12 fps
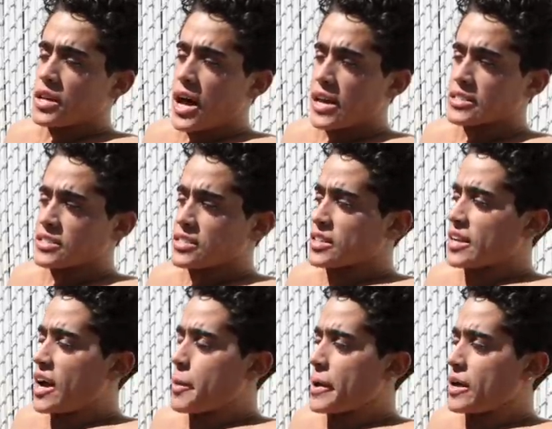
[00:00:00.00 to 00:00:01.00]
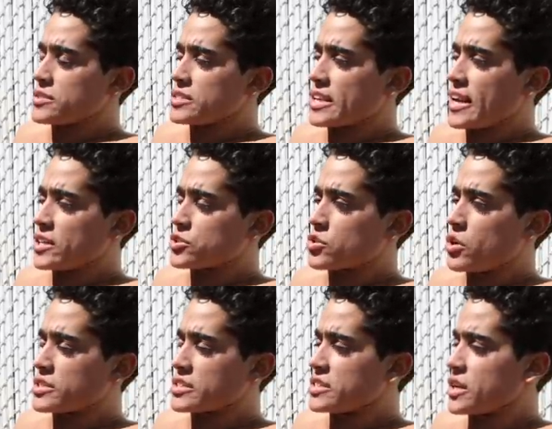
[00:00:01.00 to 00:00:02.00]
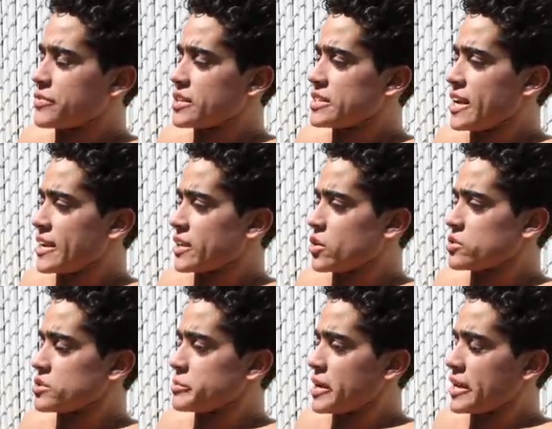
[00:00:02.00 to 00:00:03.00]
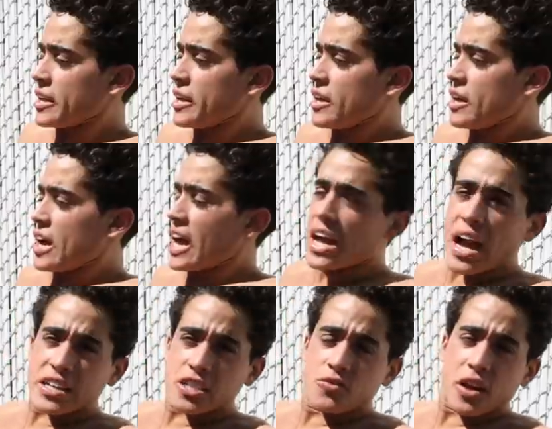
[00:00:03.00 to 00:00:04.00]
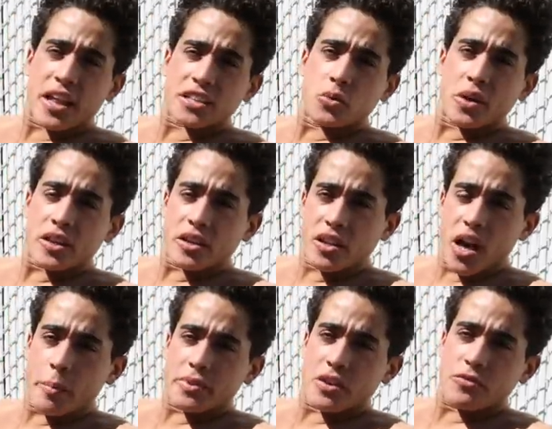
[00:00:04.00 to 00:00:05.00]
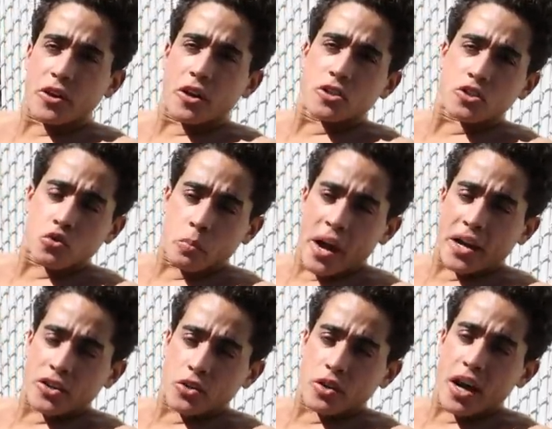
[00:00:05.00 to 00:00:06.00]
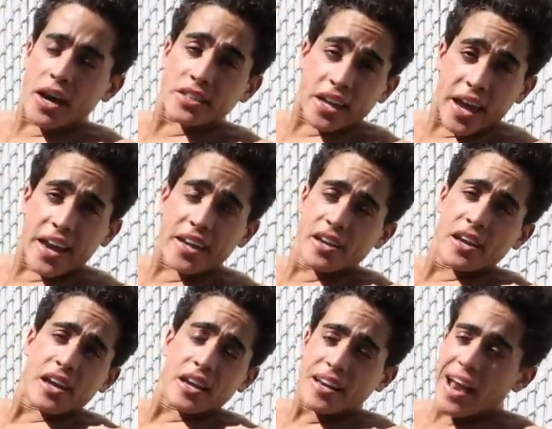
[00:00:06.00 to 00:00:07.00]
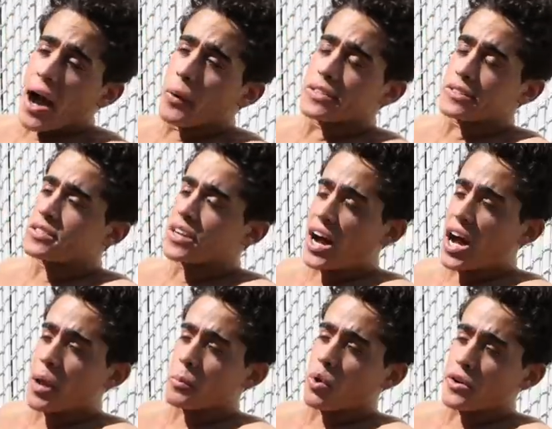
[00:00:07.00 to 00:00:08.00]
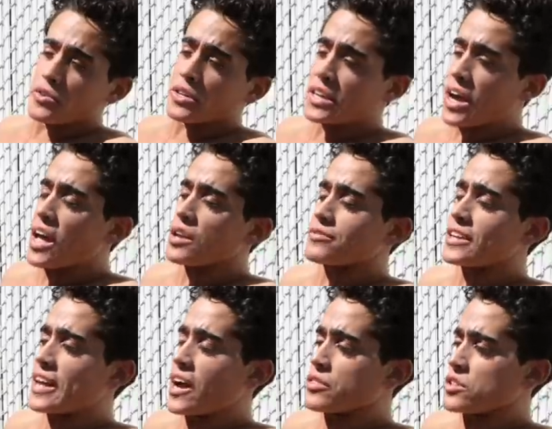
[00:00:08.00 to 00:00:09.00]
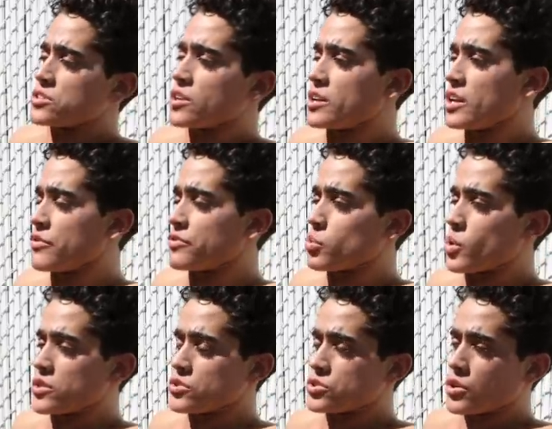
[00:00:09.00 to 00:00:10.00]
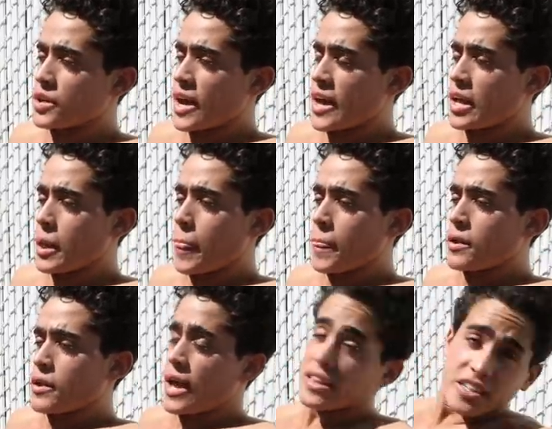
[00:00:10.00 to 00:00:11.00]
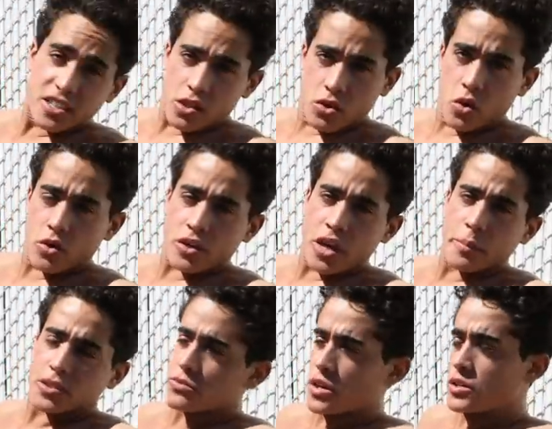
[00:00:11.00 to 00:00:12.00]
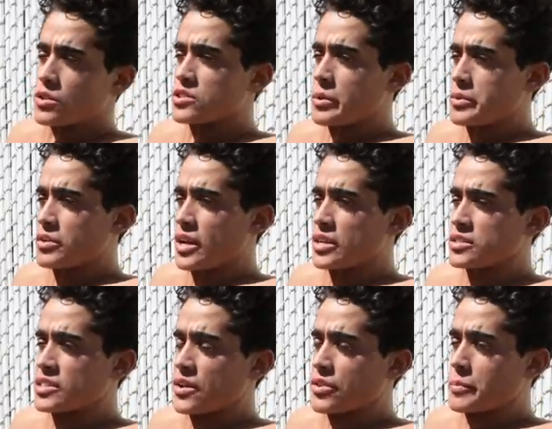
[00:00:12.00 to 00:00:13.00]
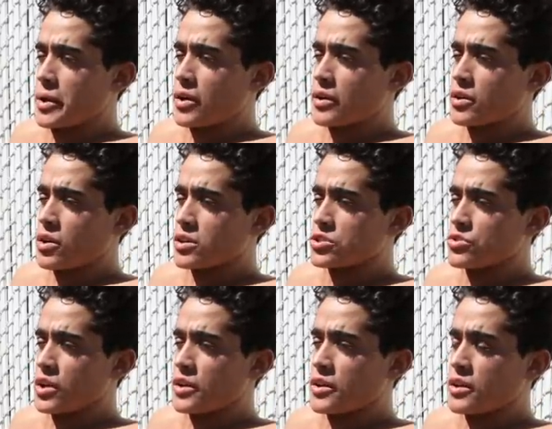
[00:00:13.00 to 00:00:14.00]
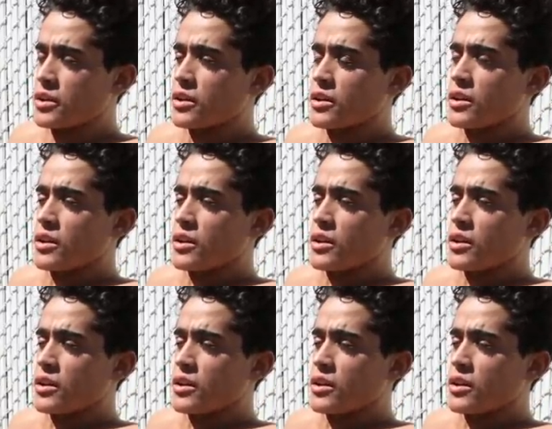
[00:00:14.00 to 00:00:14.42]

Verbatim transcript: toxins and the compounds, the cancer-causing stuff in the tanning lotion. But I just felt like doing a little update video, just reminding you guys, hey, now is the time where you can kind of get out in the sun if the weather's okay, at least in the northern hemisphere. I know some of you guys, South America, Australia,